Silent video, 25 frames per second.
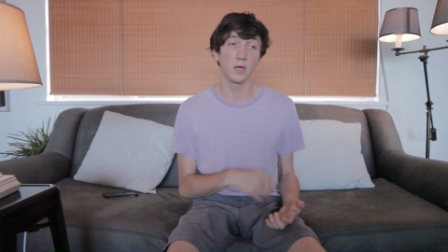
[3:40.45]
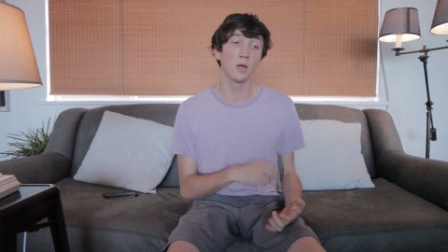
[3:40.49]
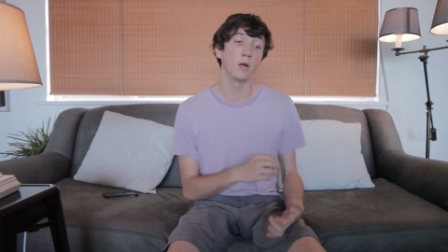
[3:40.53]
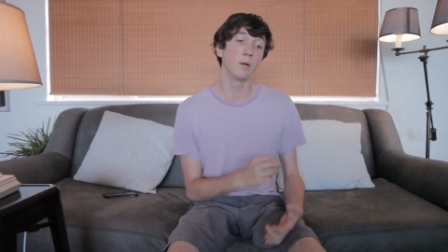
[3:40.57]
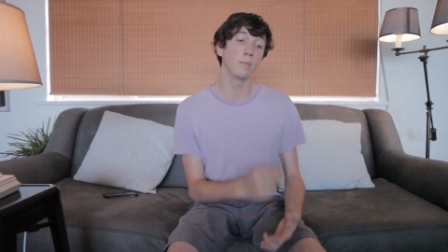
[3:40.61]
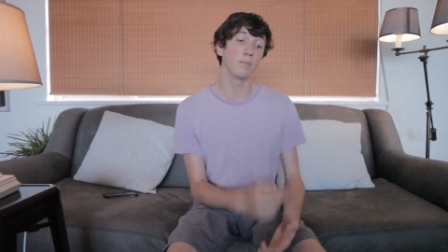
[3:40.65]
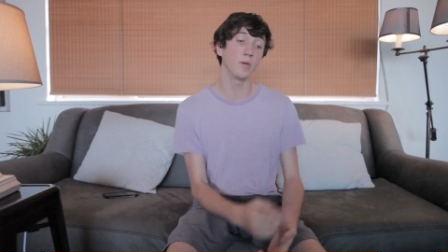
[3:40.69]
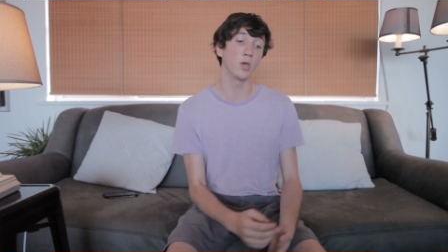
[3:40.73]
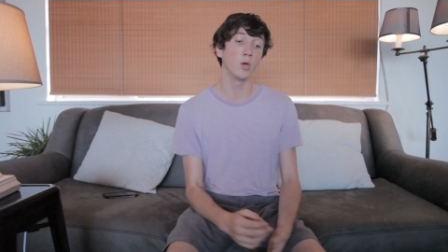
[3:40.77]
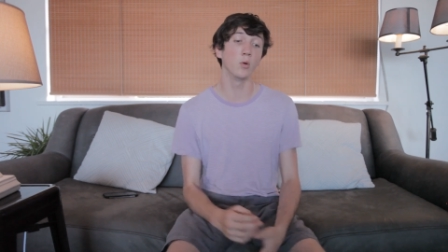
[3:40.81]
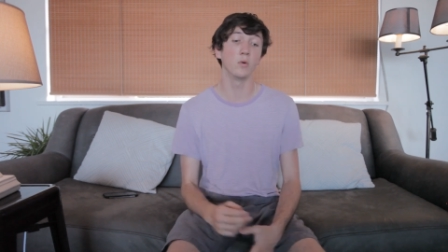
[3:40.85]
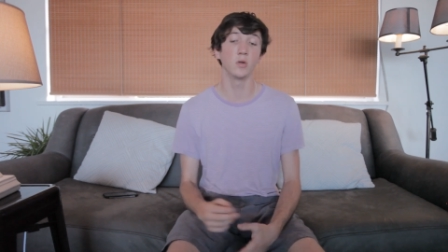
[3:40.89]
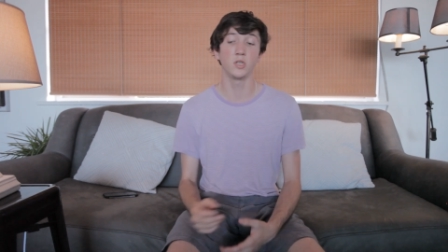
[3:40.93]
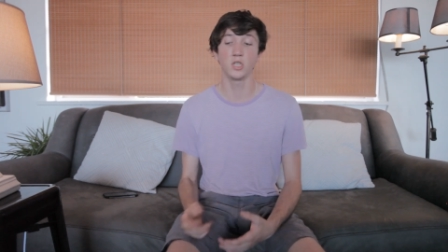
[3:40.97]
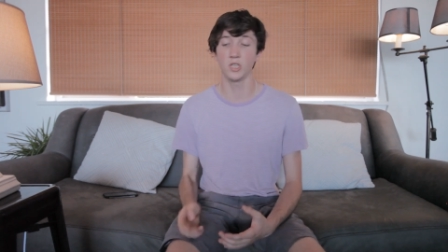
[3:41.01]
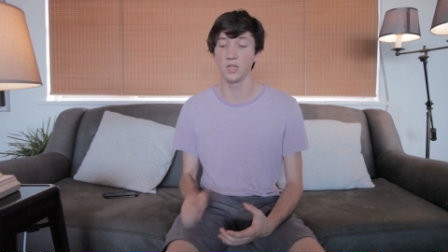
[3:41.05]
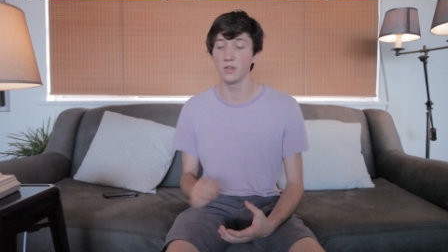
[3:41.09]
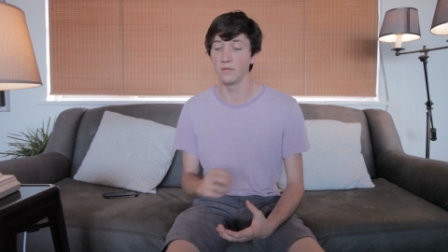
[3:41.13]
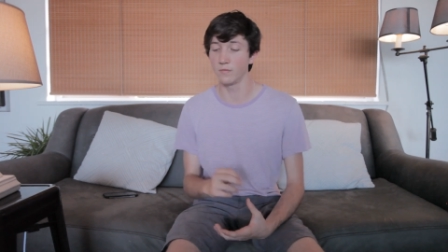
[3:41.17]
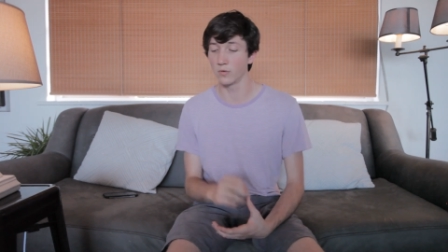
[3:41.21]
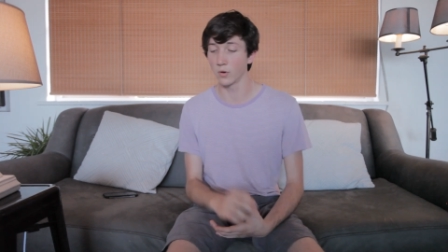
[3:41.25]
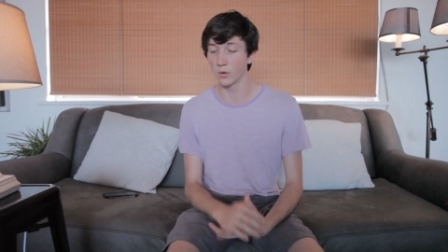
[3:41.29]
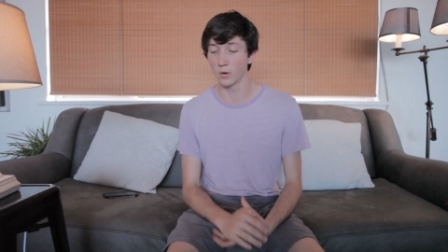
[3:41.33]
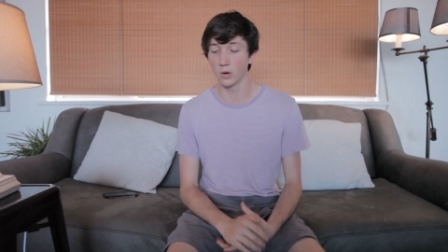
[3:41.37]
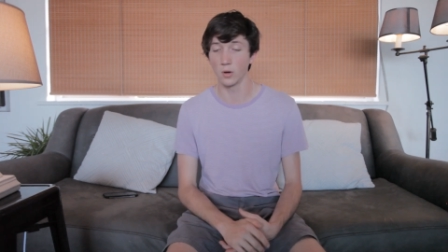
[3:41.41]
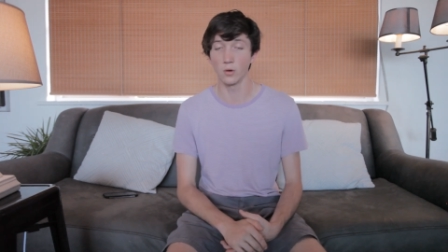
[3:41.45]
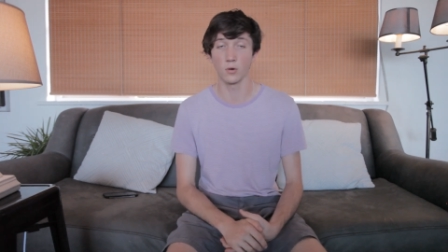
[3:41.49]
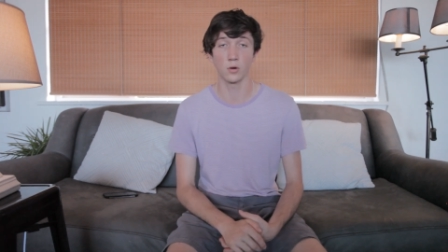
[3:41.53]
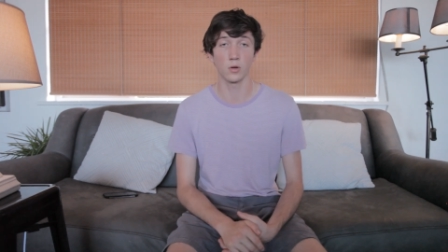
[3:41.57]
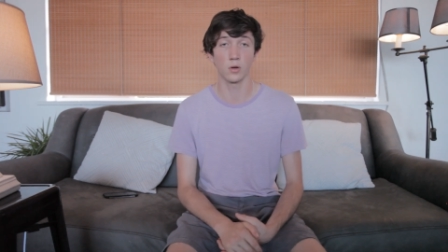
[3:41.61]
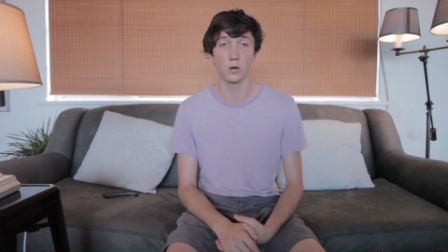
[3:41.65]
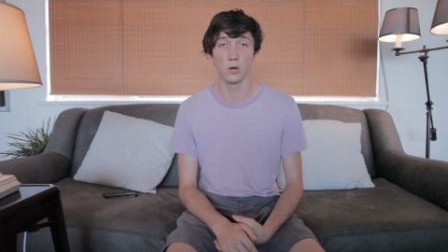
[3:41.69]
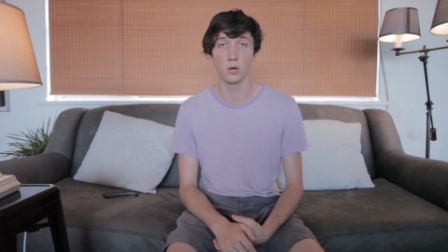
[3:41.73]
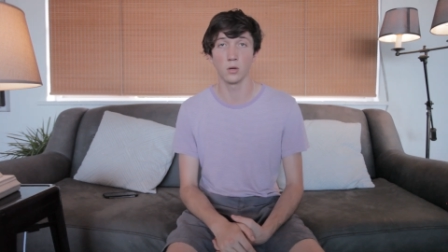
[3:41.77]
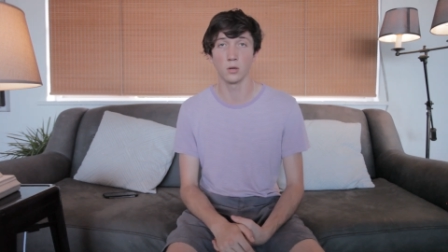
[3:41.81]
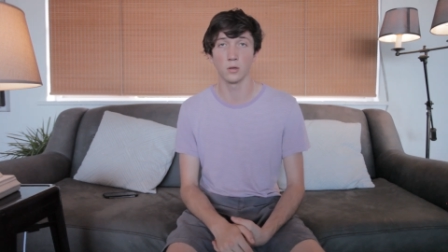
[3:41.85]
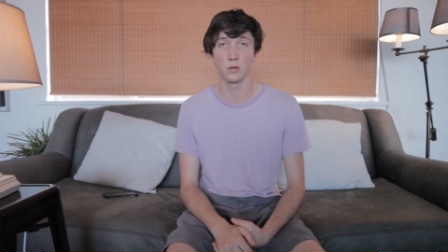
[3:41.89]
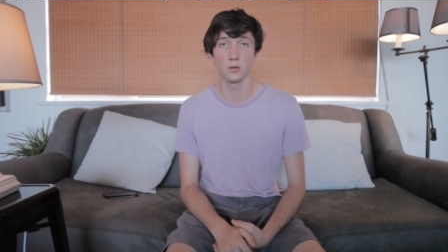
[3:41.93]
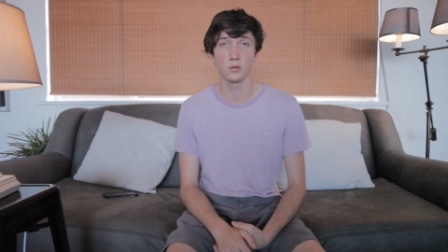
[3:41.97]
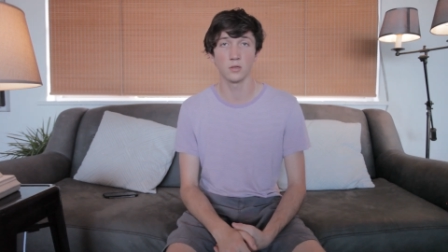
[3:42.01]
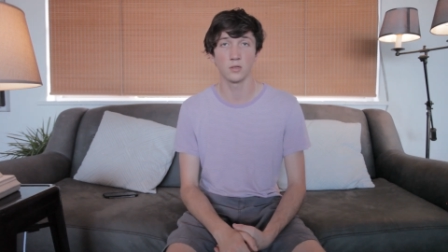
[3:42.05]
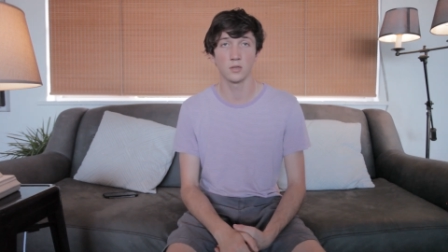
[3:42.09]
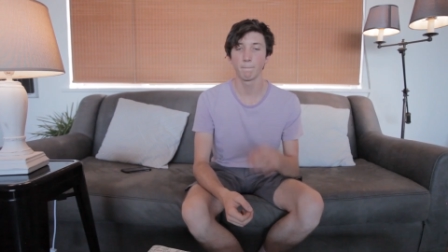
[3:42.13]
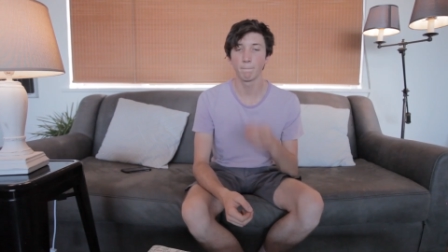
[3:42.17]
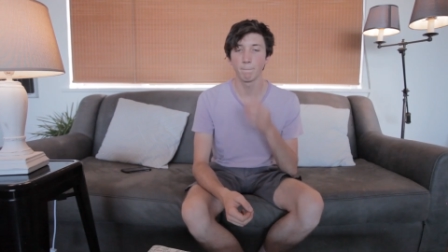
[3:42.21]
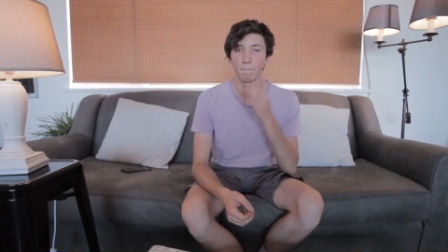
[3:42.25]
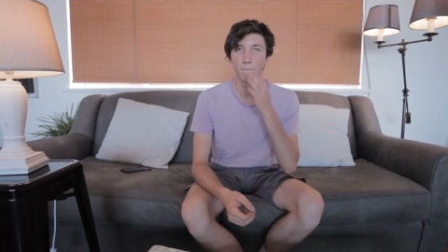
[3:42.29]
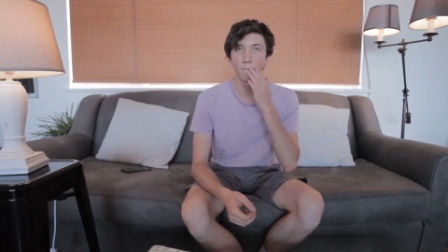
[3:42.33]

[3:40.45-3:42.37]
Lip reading: help you achieve your own goals.